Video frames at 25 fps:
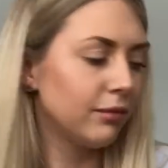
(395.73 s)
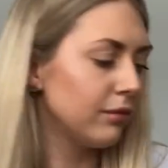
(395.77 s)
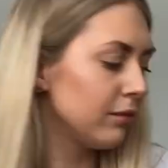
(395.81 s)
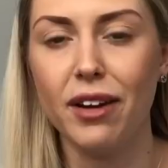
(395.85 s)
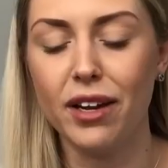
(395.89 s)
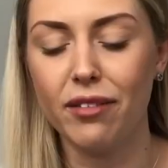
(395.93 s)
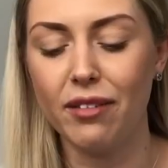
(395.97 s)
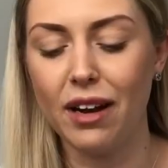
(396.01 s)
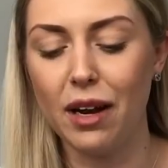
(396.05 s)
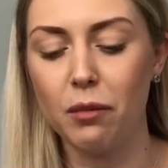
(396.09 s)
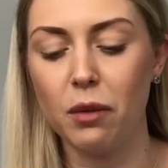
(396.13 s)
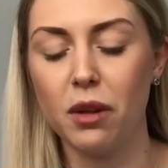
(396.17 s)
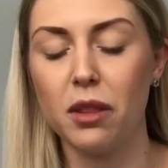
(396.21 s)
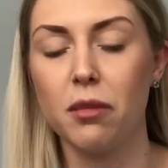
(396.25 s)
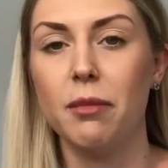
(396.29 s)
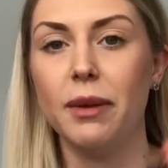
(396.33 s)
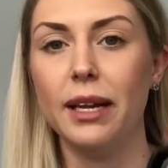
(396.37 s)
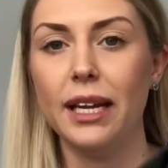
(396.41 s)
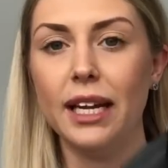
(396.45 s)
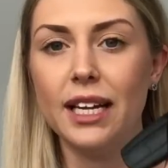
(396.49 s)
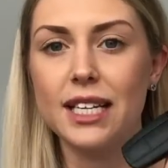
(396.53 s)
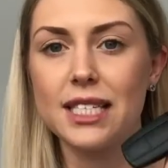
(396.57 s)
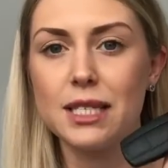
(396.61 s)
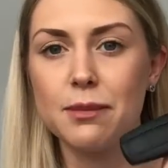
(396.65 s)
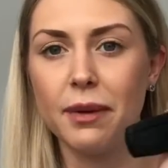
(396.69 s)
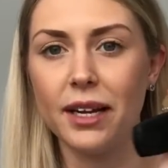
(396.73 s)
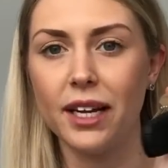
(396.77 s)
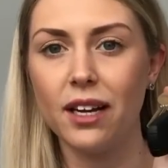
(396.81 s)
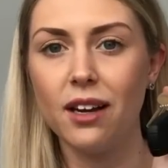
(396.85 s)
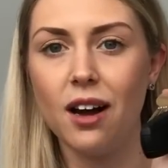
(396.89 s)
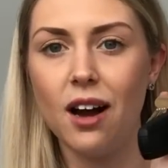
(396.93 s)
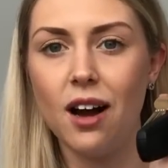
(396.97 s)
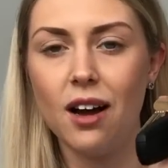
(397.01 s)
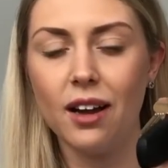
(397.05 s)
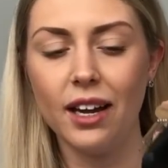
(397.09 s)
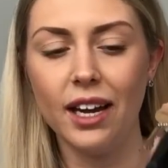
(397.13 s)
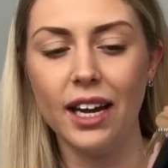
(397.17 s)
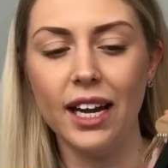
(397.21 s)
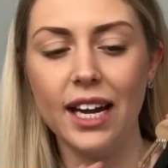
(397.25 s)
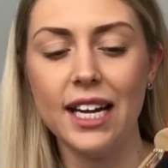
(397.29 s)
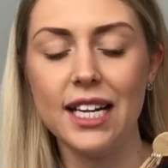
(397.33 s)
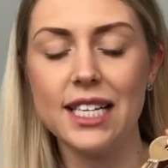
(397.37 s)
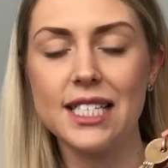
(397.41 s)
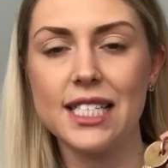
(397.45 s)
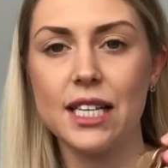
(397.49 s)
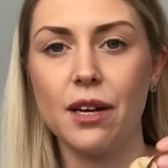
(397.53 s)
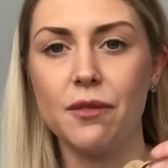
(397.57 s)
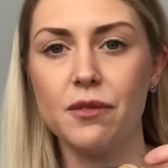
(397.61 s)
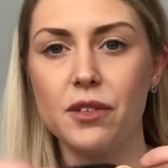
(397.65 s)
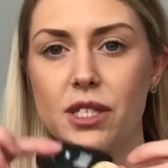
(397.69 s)
Around with me is my car
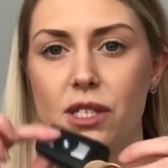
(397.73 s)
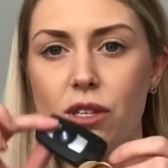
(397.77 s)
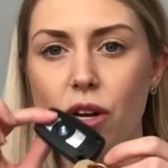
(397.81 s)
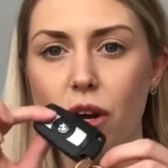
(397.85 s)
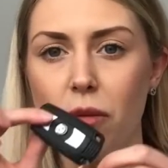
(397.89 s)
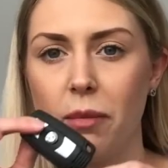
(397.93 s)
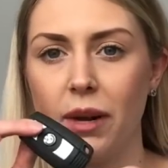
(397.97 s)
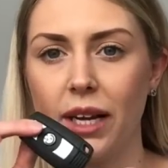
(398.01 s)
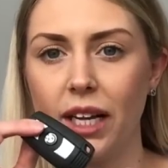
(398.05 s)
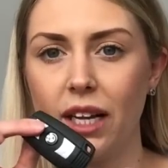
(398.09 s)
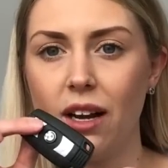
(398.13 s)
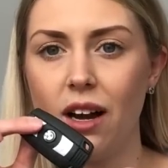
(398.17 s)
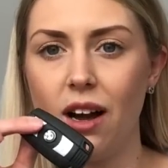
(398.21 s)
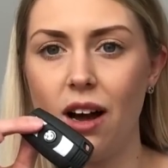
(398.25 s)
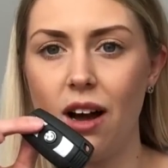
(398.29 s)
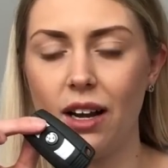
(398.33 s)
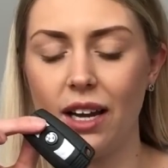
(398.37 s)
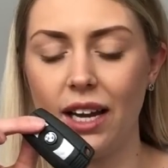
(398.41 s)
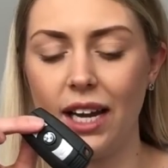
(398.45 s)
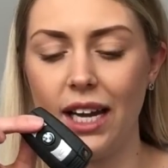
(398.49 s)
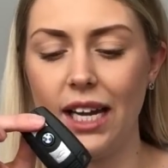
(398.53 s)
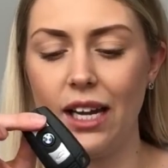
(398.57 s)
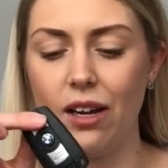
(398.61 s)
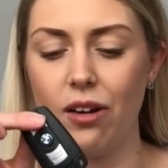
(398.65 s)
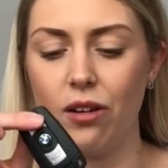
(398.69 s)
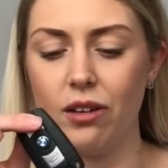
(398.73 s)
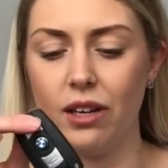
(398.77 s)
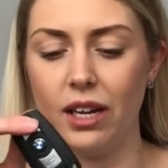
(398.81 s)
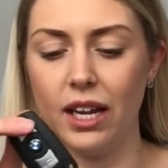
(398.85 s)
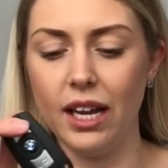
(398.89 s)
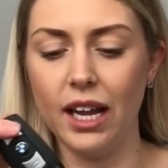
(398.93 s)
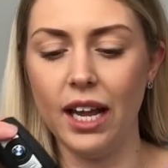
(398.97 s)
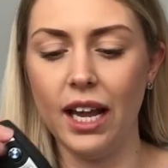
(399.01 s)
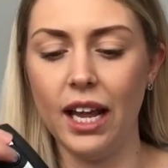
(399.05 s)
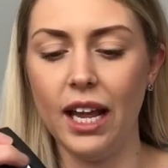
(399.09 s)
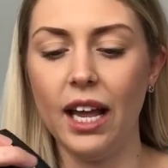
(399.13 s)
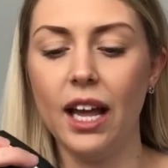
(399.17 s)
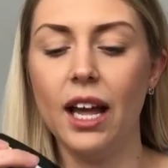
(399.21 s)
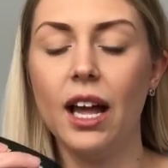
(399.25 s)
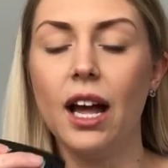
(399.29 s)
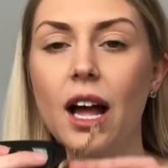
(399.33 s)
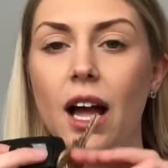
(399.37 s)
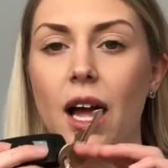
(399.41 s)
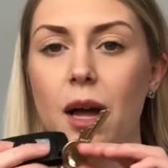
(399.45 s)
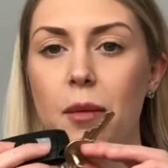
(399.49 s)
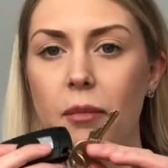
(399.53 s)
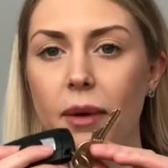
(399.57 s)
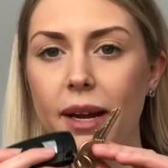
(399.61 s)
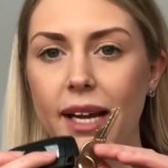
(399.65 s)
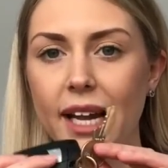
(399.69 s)
keys. I've just got my car key on here,
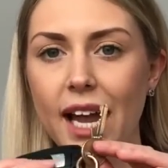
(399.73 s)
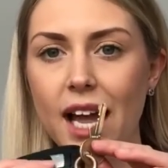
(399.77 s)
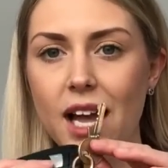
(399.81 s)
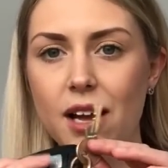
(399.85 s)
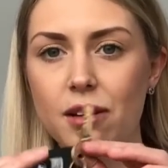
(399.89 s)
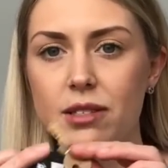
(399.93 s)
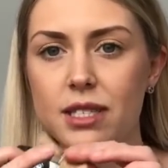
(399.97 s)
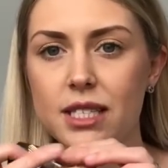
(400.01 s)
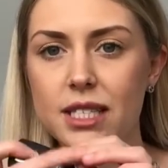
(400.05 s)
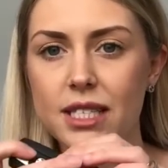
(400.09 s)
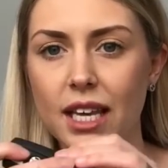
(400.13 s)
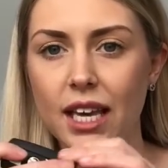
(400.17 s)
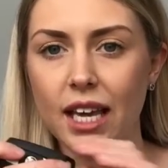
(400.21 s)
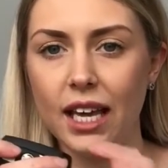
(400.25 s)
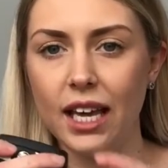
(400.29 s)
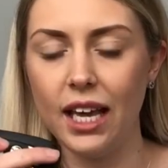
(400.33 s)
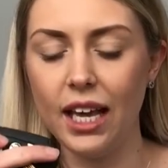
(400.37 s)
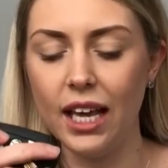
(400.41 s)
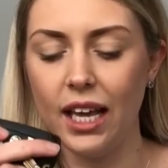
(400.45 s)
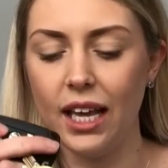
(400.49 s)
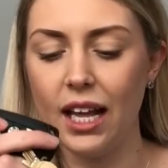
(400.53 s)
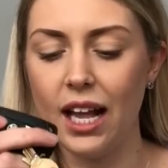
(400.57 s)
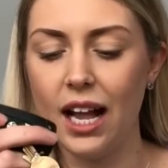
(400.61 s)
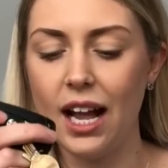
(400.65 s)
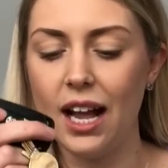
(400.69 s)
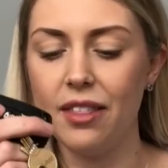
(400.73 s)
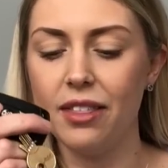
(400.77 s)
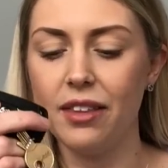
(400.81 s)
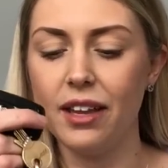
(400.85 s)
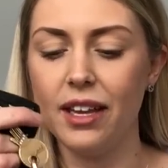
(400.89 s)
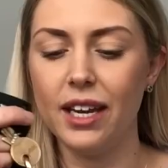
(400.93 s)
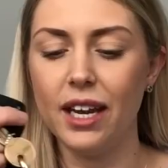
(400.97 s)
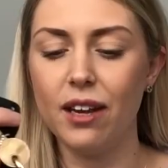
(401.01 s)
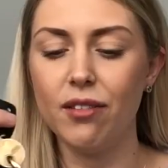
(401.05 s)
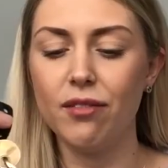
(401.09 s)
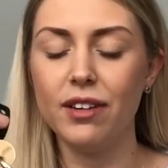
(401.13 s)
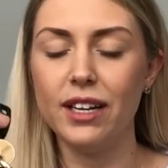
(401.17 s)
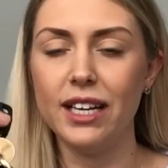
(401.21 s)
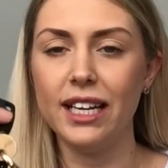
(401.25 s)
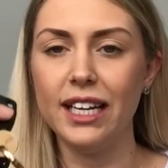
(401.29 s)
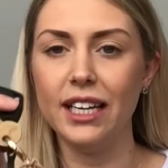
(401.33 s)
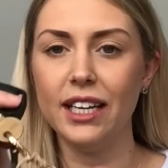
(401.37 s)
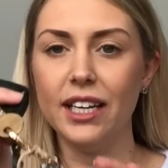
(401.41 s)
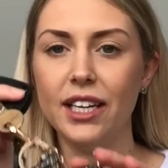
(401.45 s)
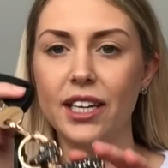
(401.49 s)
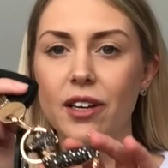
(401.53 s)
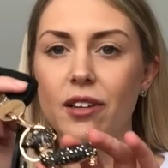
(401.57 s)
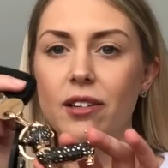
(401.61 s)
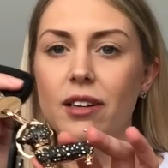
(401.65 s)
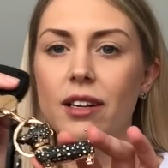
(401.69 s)
my house key, and then a really
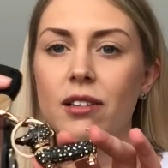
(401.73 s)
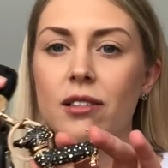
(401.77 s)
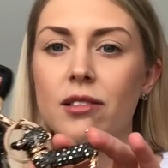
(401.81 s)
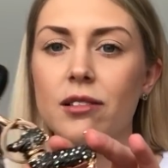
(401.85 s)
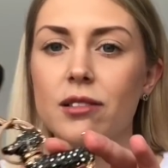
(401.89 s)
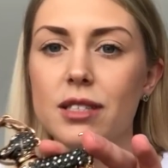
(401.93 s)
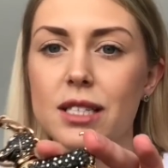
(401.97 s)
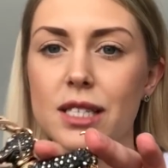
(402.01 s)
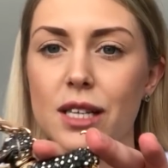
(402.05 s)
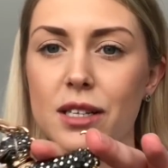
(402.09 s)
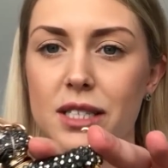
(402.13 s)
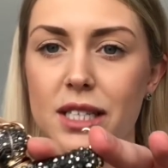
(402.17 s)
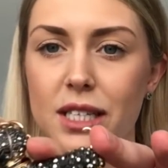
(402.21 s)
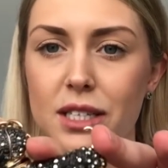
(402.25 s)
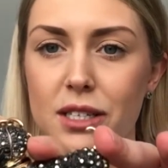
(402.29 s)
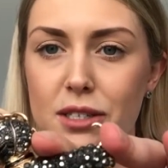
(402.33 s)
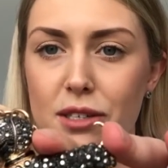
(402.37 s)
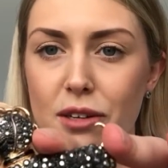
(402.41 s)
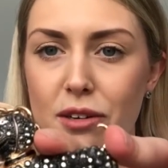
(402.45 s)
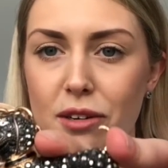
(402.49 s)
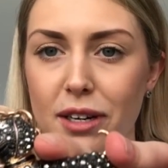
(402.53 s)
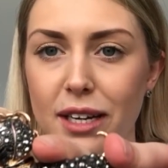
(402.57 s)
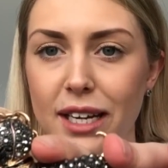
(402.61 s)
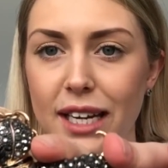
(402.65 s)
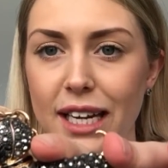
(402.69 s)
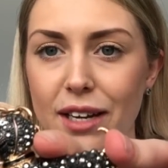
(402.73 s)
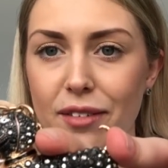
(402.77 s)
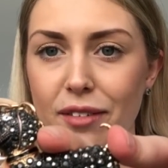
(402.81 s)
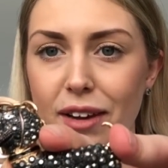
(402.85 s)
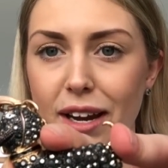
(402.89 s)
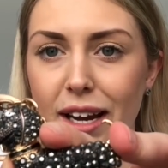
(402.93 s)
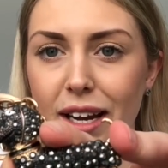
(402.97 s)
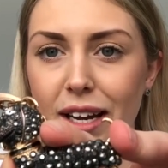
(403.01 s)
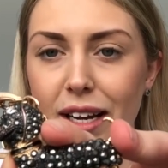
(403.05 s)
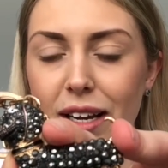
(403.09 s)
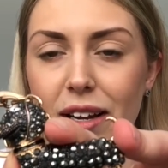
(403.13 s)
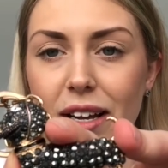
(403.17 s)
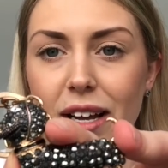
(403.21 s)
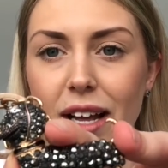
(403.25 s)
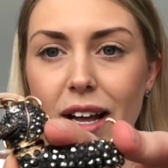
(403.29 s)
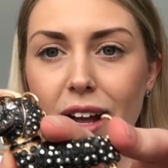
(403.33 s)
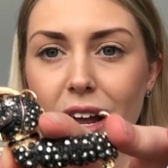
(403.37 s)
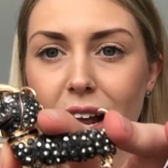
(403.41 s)
cute little sausage dog key ring.